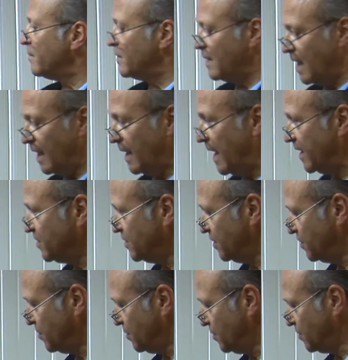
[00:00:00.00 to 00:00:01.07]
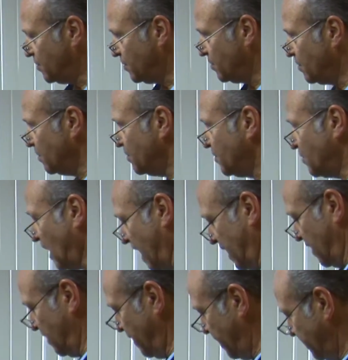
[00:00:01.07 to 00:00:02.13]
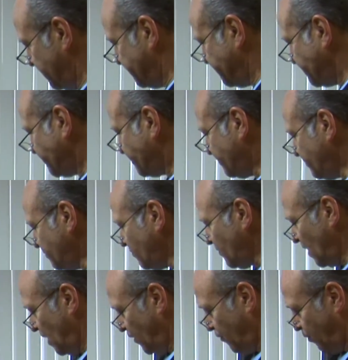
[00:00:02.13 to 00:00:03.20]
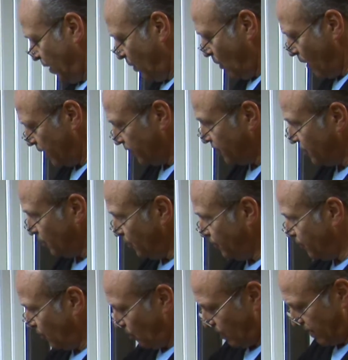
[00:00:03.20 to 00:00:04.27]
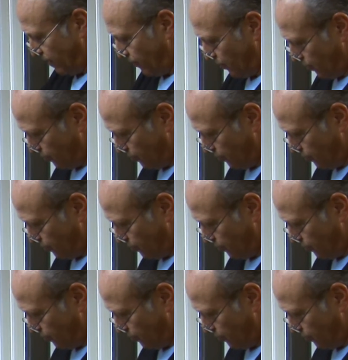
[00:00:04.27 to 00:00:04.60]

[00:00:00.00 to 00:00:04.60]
And as this is cycling, if we wanted to, for whatever the